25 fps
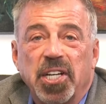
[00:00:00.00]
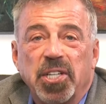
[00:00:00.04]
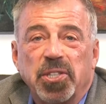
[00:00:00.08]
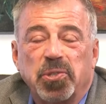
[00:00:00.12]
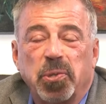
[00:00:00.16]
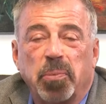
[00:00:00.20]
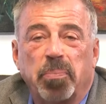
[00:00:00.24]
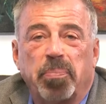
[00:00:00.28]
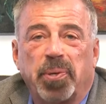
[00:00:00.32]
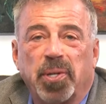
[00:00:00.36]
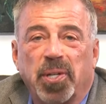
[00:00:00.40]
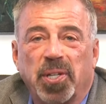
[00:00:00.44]

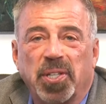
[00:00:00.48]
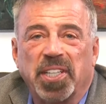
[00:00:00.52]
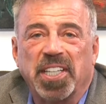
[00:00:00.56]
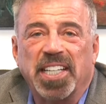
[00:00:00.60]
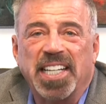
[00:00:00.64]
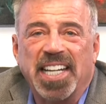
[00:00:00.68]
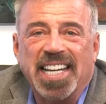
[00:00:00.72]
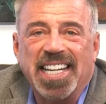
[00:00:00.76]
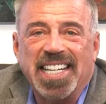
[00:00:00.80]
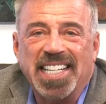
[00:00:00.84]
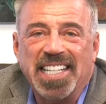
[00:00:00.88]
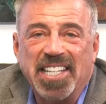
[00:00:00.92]
to build
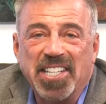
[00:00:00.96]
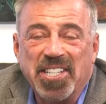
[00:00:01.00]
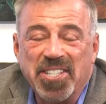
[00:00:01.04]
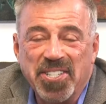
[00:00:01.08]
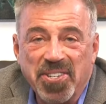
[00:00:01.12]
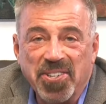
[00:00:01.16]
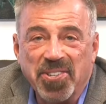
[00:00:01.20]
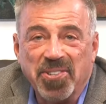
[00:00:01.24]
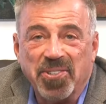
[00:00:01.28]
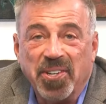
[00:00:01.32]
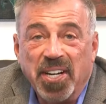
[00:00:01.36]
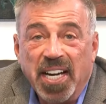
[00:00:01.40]
an
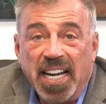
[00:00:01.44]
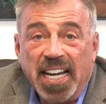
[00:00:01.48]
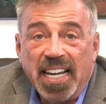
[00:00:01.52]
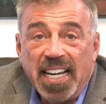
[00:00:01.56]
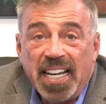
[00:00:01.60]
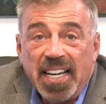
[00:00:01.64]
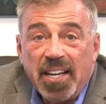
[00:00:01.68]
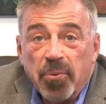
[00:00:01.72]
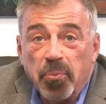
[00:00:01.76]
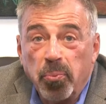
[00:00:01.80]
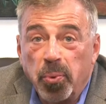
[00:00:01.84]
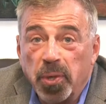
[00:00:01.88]
ADU,
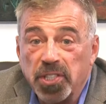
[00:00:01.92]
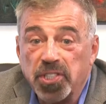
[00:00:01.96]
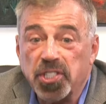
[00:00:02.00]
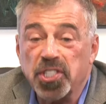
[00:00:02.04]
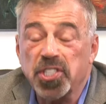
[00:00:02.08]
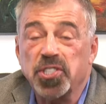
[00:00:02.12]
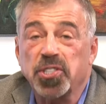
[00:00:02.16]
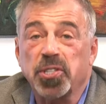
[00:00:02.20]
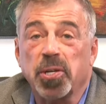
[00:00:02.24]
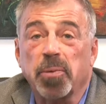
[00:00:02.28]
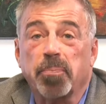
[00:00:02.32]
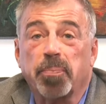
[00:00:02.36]
which
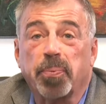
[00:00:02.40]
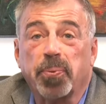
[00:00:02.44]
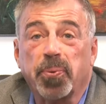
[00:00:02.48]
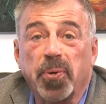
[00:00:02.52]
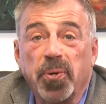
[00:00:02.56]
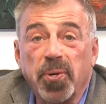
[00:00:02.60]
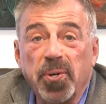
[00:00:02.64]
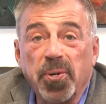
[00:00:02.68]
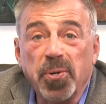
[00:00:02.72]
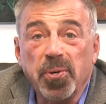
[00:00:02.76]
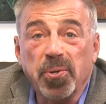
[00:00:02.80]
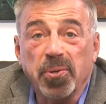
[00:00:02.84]
is
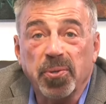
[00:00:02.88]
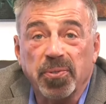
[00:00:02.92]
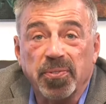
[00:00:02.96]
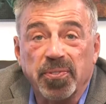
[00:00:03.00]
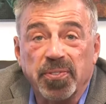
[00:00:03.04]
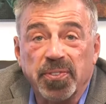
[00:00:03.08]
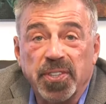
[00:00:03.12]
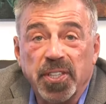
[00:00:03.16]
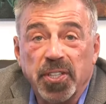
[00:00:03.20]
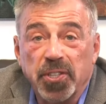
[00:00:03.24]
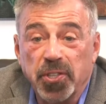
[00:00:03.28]
approved.